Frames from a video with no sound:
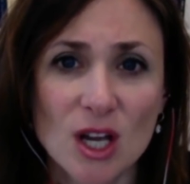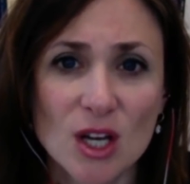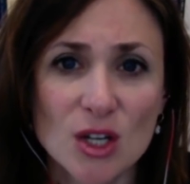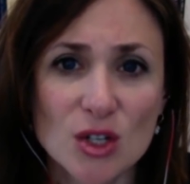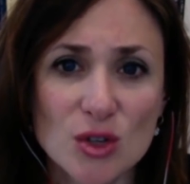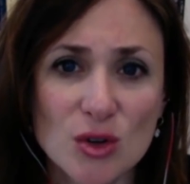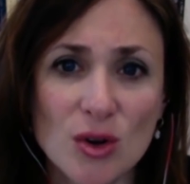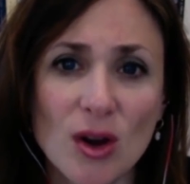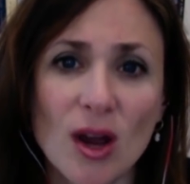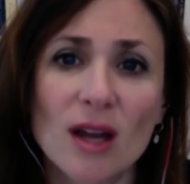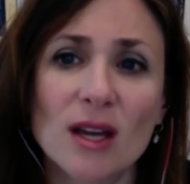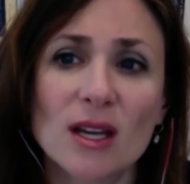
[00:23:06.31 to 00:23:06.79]

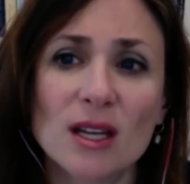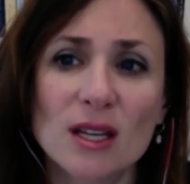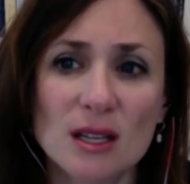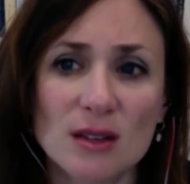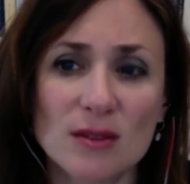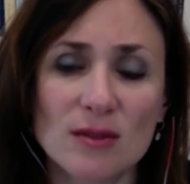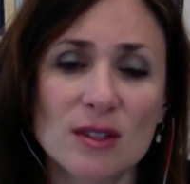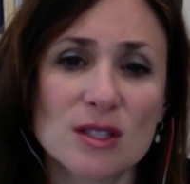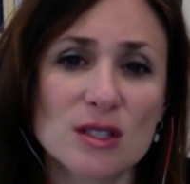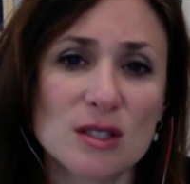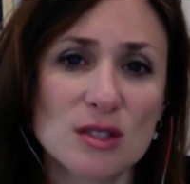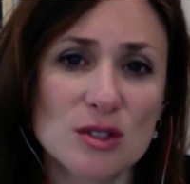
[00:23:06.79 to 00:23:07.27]
try to
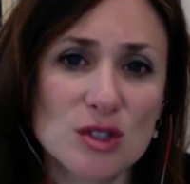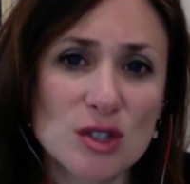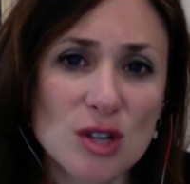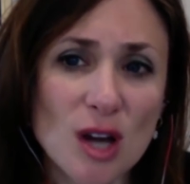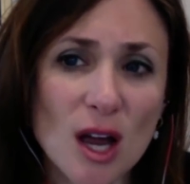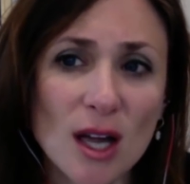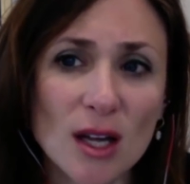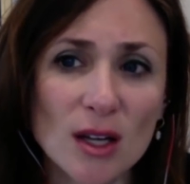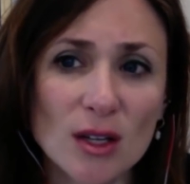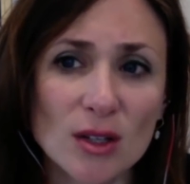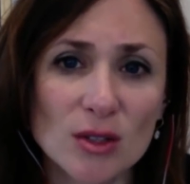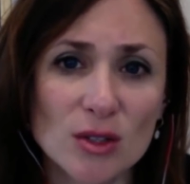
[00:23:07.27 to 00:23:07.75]
convince a
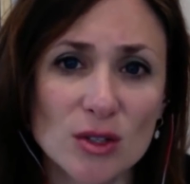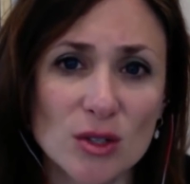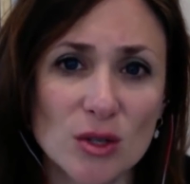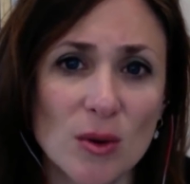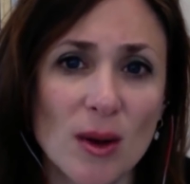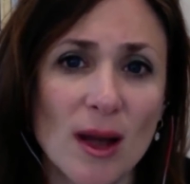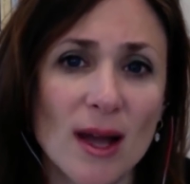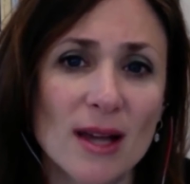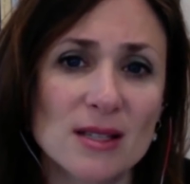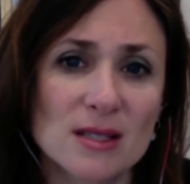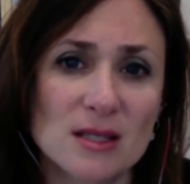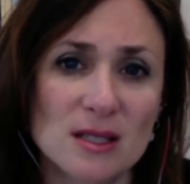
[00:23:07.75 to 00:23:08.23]
child who
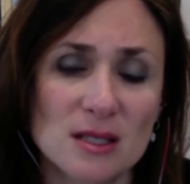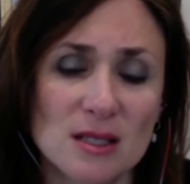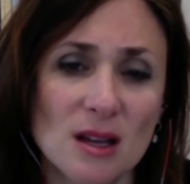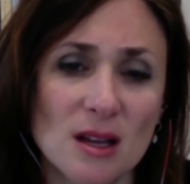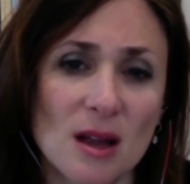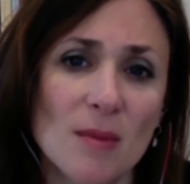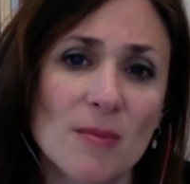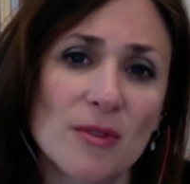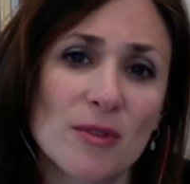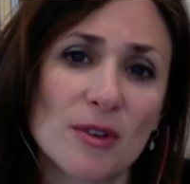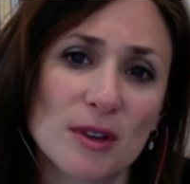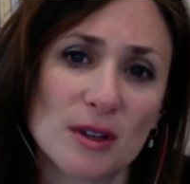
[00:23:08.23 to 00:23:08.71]
has
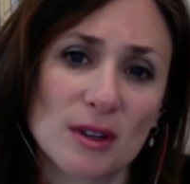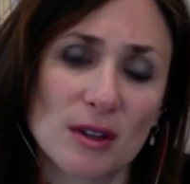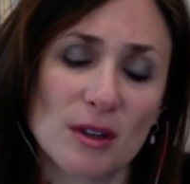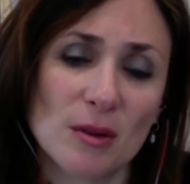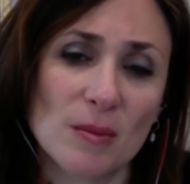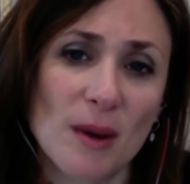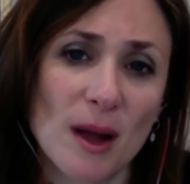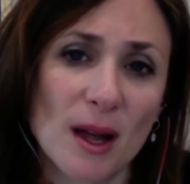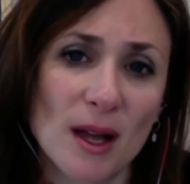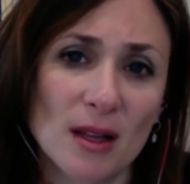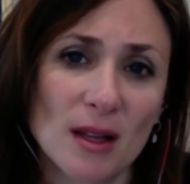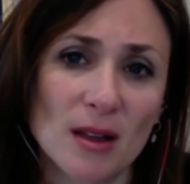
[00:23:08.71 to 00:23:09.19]
discomfort in
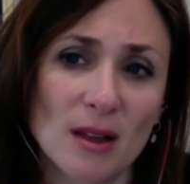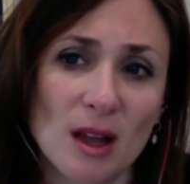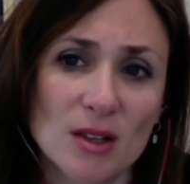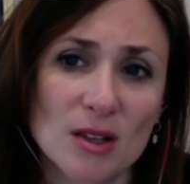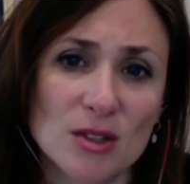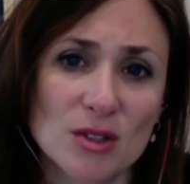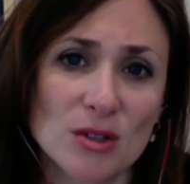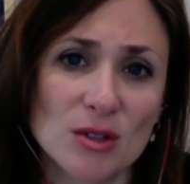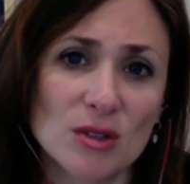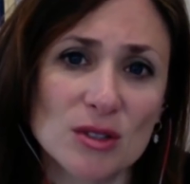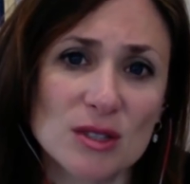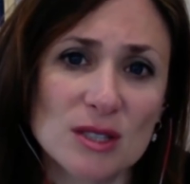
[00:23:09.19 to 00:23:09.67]
their
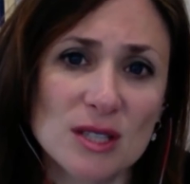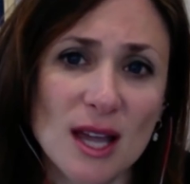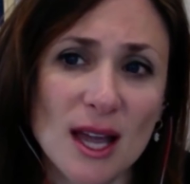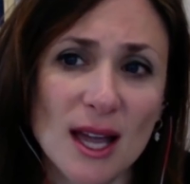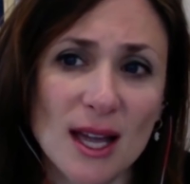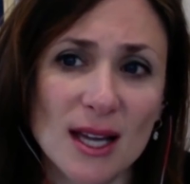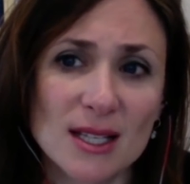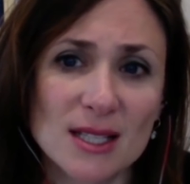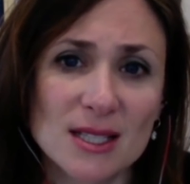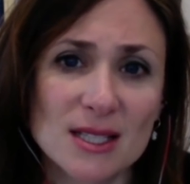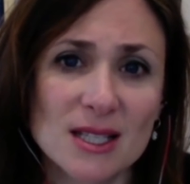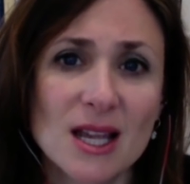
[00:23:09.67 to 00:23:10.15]
biological
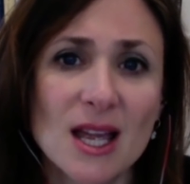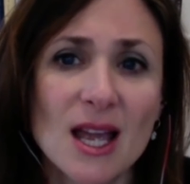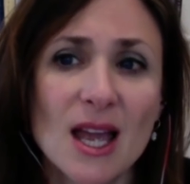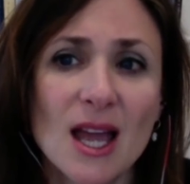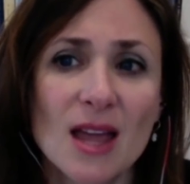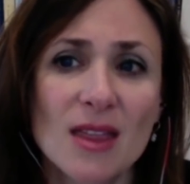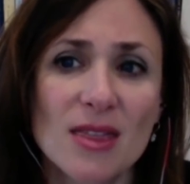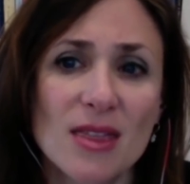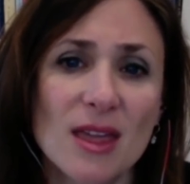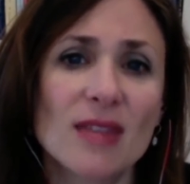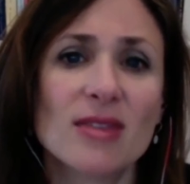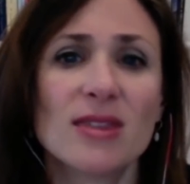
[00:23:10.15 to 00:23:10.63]
sex
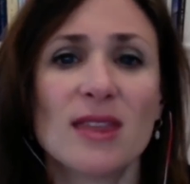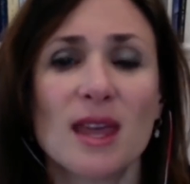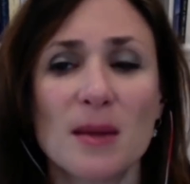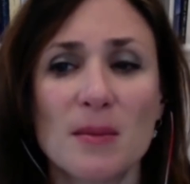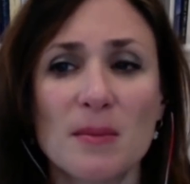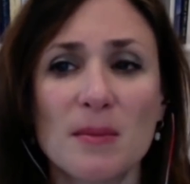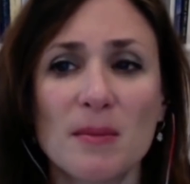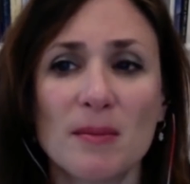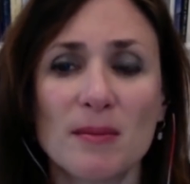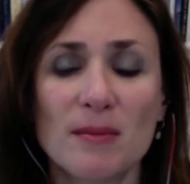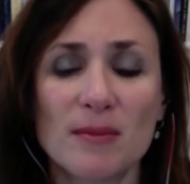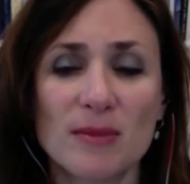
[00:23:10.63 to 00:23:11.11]
that
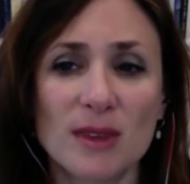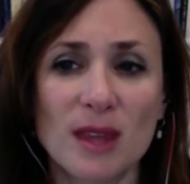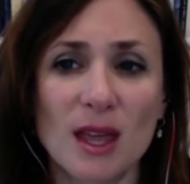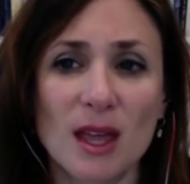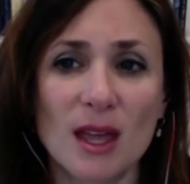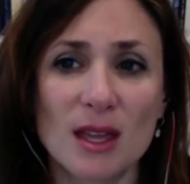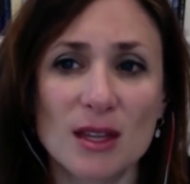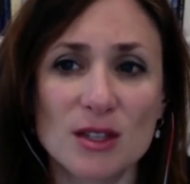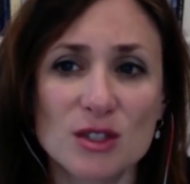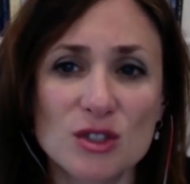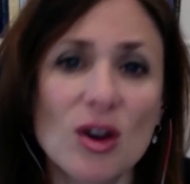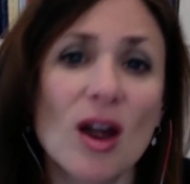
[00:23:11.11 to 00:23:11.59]
they
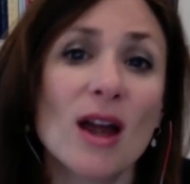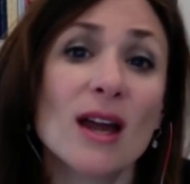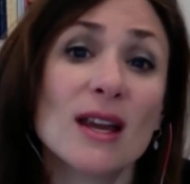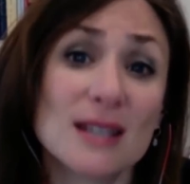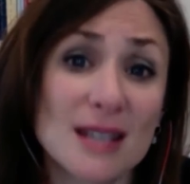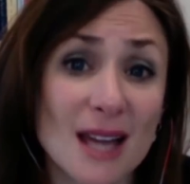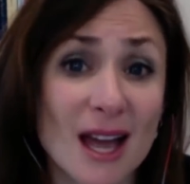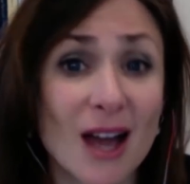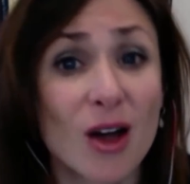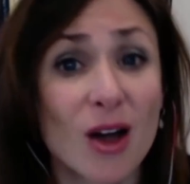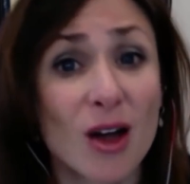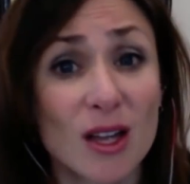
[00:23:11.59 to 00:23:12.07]

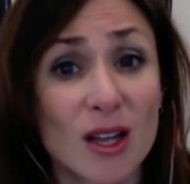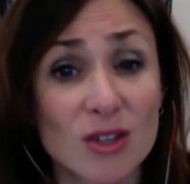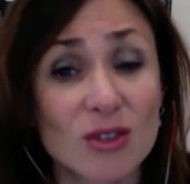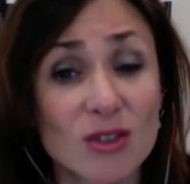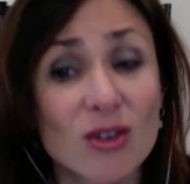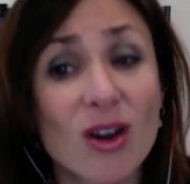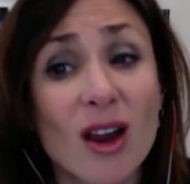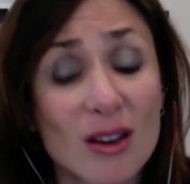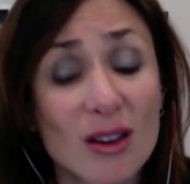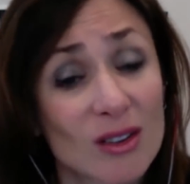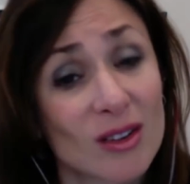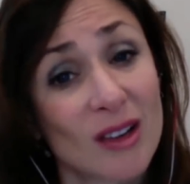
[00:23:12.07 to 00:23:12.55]
trying to you're
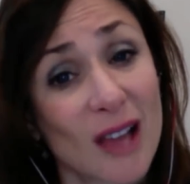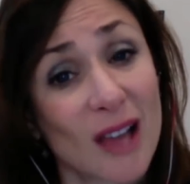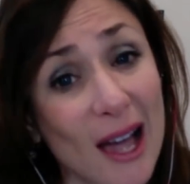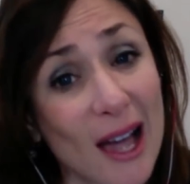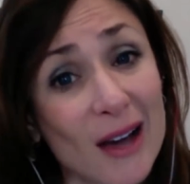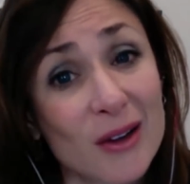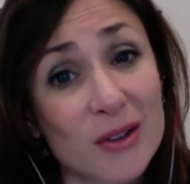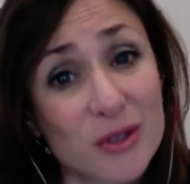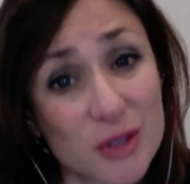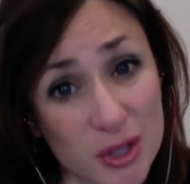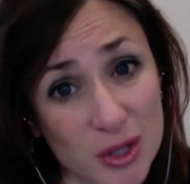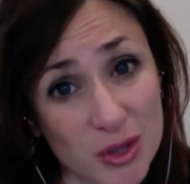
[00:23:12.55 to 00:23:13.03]
not
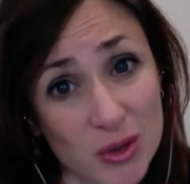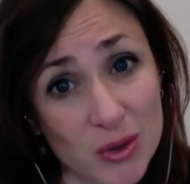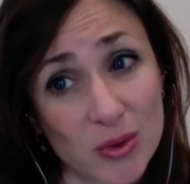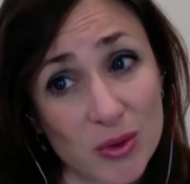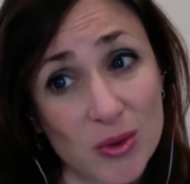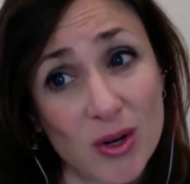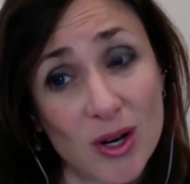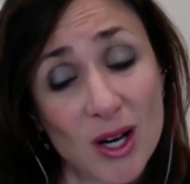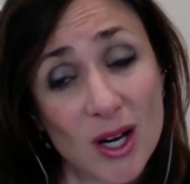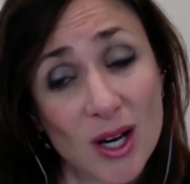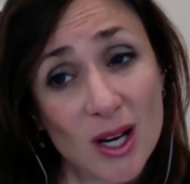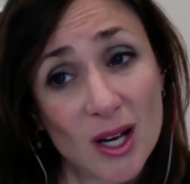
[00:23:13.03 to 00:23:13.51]
allowed to